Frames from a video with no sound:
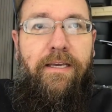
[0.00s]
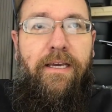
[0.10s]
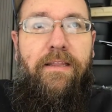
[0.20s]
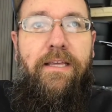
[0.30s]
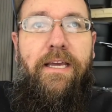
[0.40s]

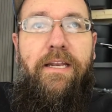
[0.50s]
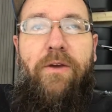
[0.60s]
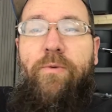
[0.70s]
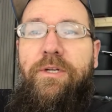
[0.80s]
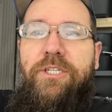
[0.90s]
and then
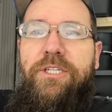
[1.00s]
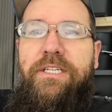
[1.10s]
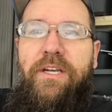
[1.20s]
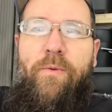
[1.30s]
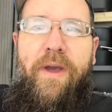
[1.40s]
it would just
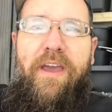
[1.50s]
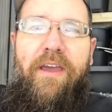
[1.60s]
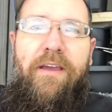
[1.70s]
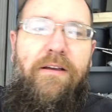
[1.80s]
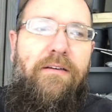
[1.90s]
get
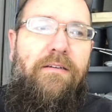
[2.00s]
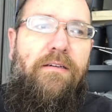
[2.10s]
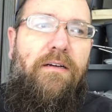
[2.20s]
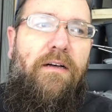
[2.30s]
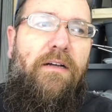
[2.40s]
away,
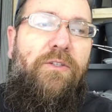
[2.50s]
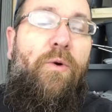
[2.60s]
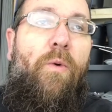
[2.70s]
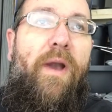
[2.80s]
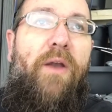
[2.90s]
do
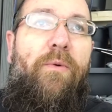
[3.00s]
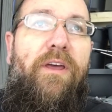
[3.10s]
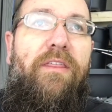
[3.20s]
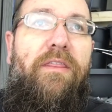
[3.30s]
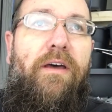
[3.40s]
away
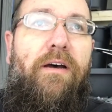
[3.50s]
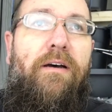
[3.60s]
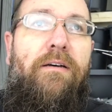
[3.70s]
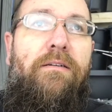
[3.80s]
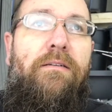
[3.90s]
with
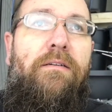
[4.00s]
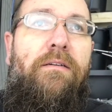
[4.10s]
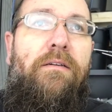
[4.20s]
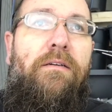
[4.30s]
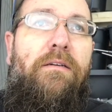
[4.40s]
the
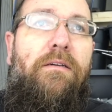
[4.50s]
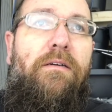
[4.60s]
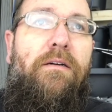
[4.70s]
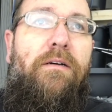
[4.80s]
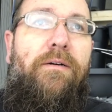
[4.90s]

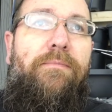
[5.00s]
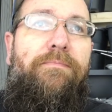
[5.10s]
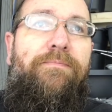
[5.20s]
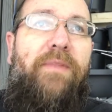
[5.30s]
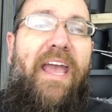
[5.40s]

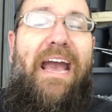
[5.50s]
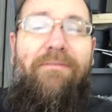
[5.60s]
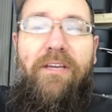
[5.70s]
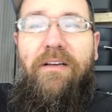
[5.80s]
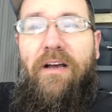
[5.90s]

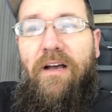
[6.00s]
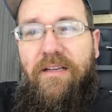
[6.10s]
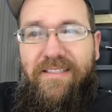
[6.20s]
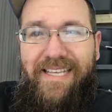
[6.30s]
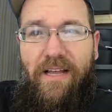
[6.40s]
having
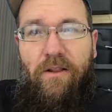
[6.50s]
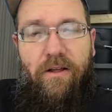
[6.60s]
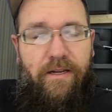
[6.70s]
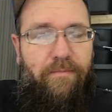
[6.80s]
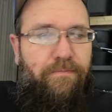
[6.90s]
a sale
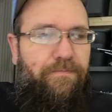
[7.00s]
on it.